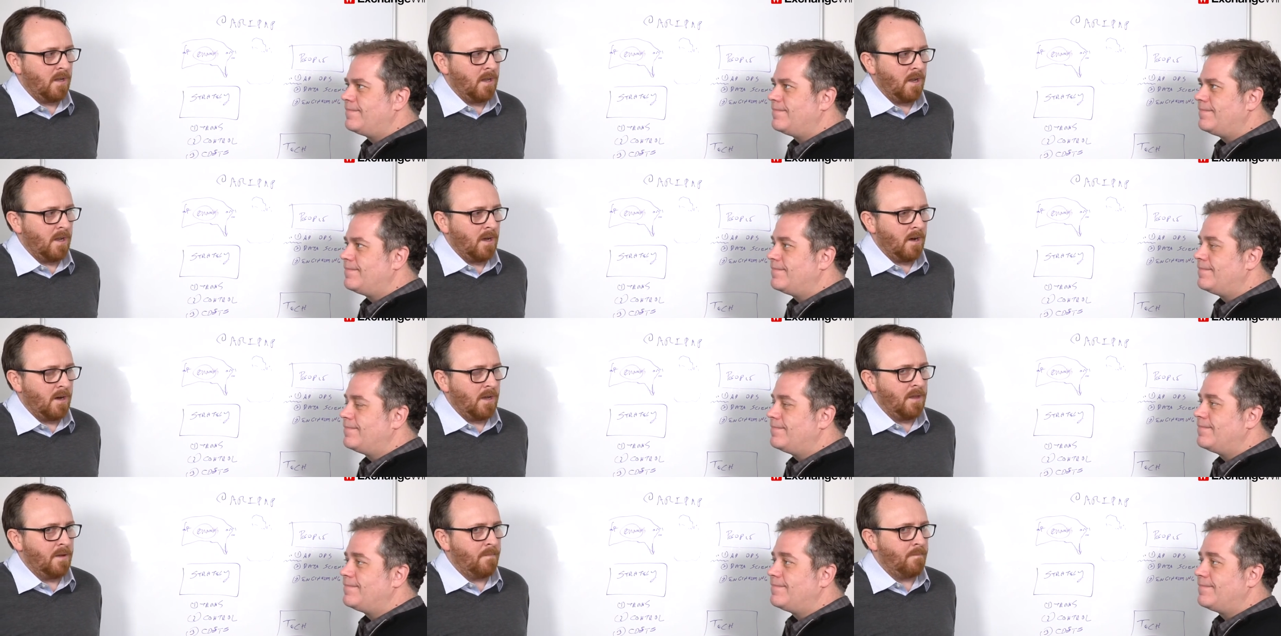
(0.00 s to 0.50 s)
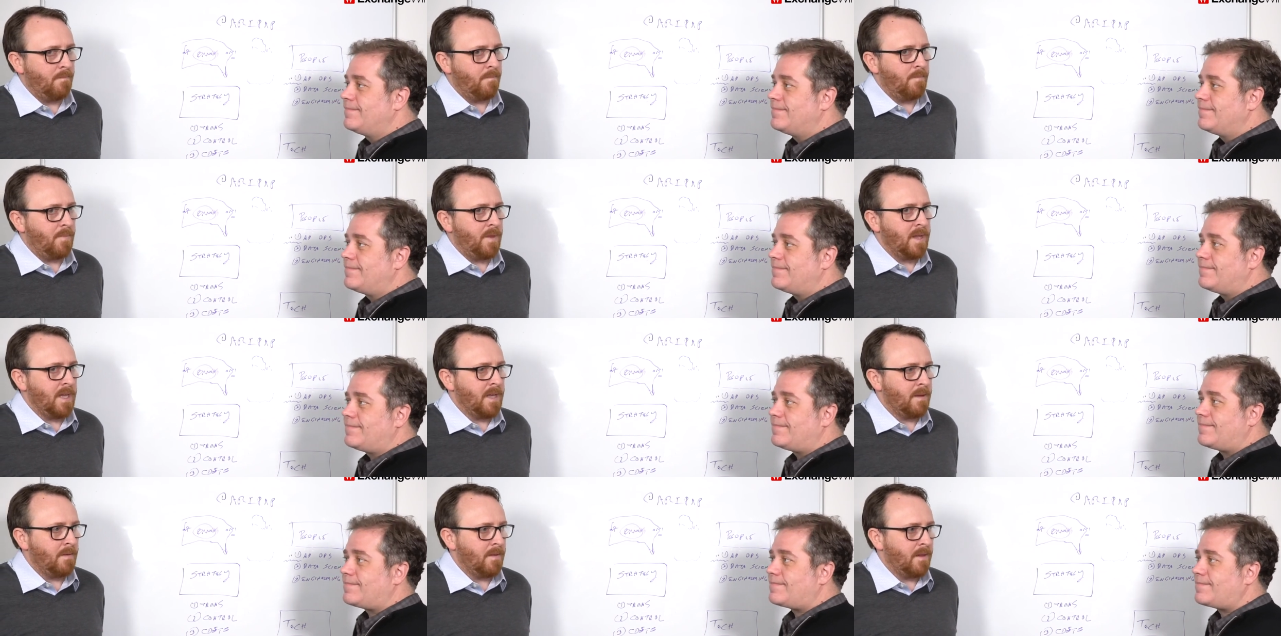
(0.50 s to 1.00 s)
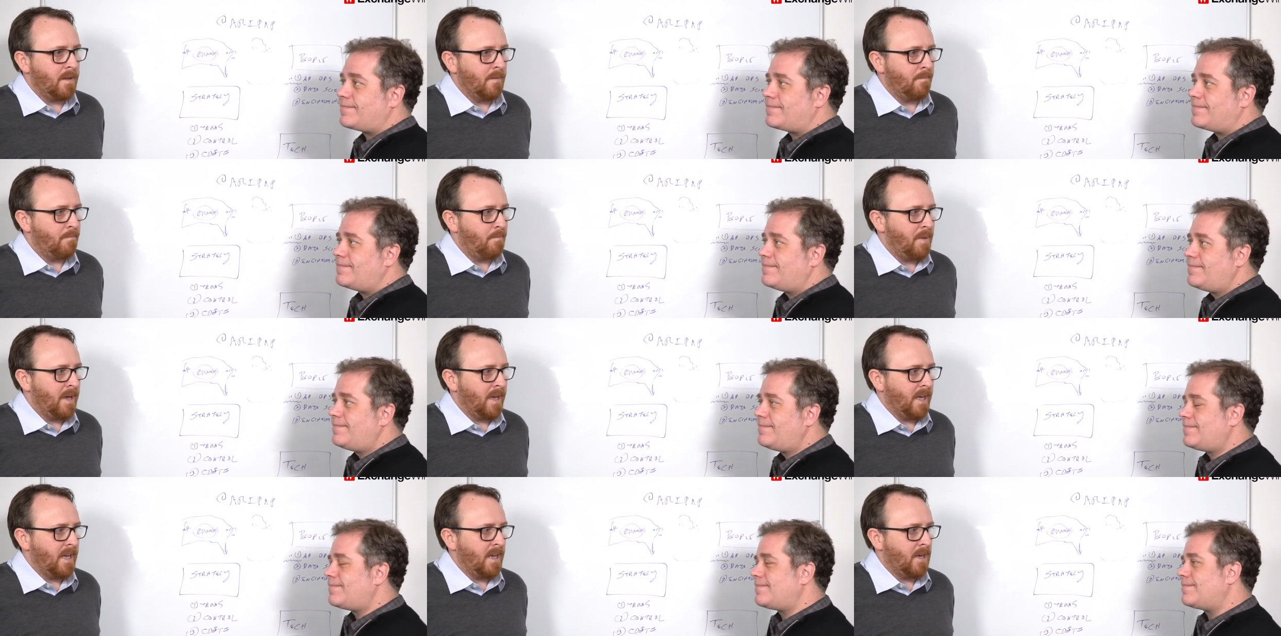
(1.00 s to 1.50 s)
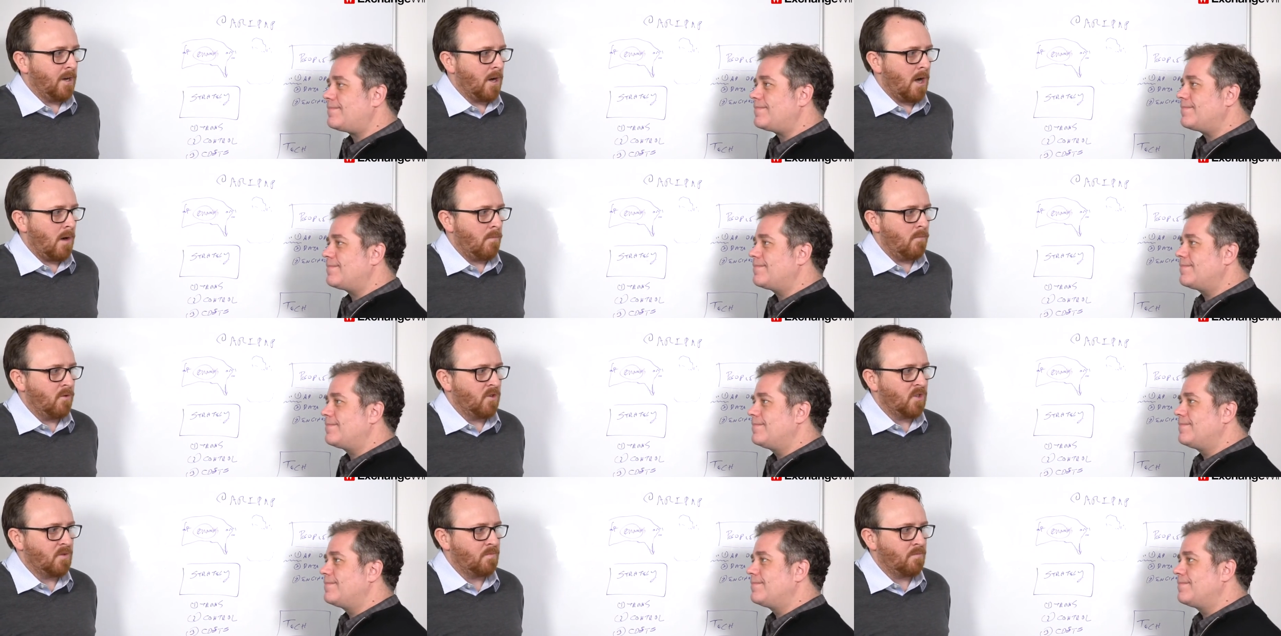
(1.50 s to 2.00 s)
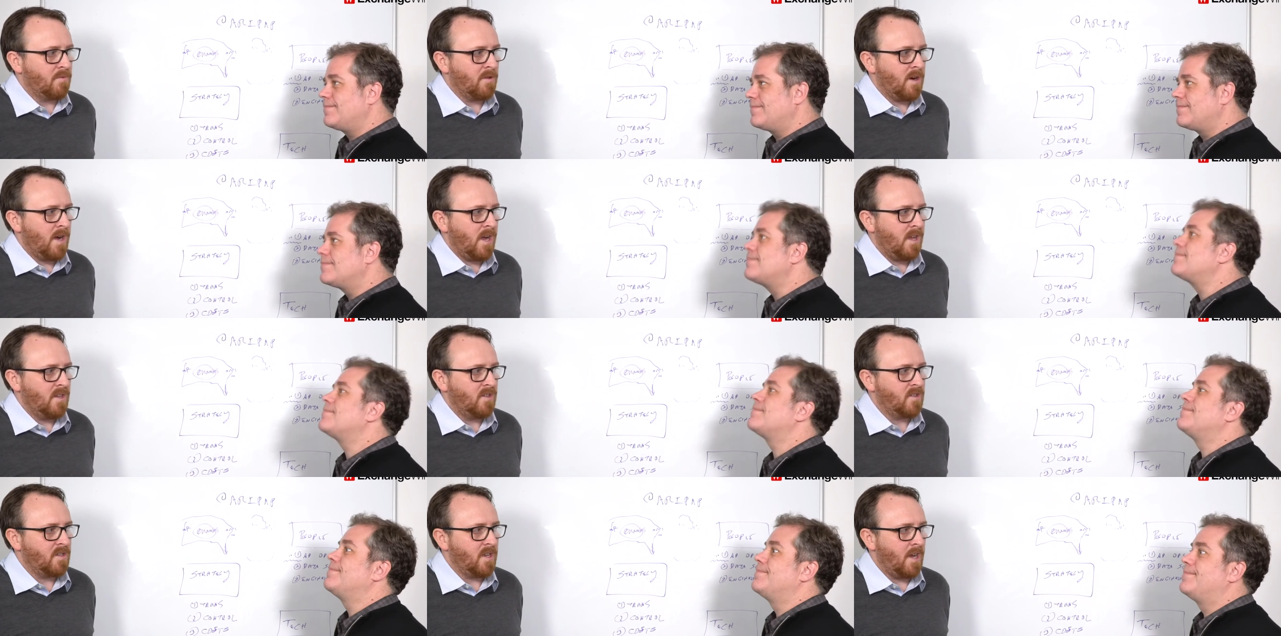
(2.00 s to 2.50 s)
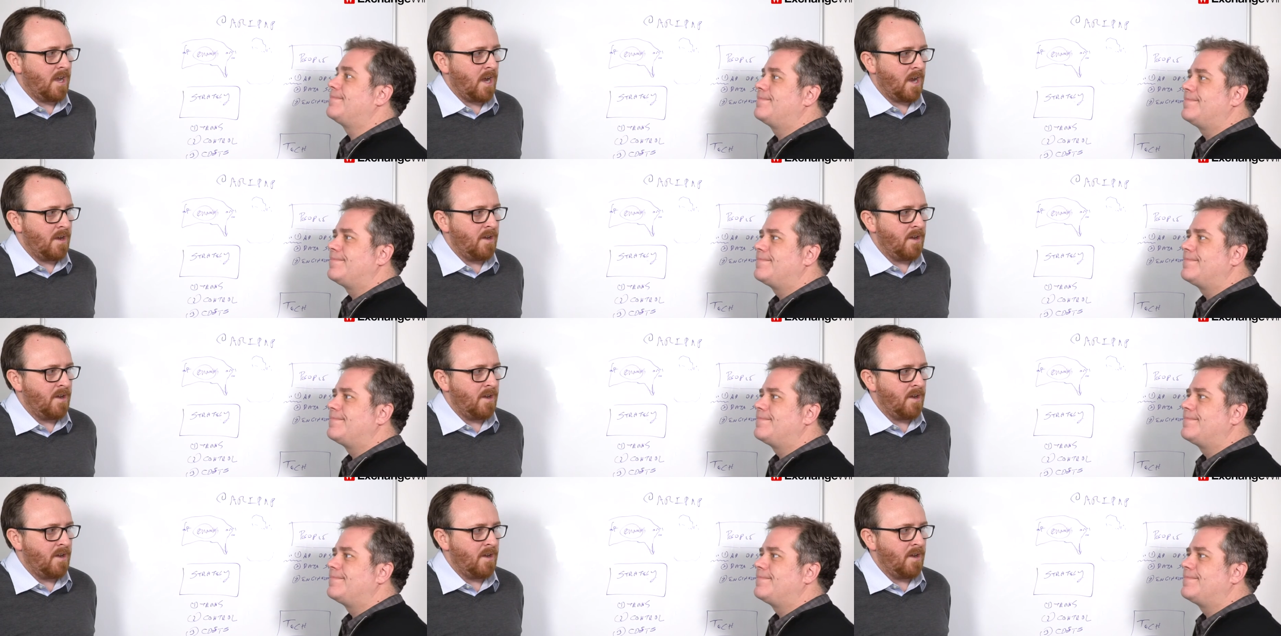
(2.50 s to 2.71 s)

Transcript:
Speaker 1: A lot of the, the, the big e commerce brands mm -hmm.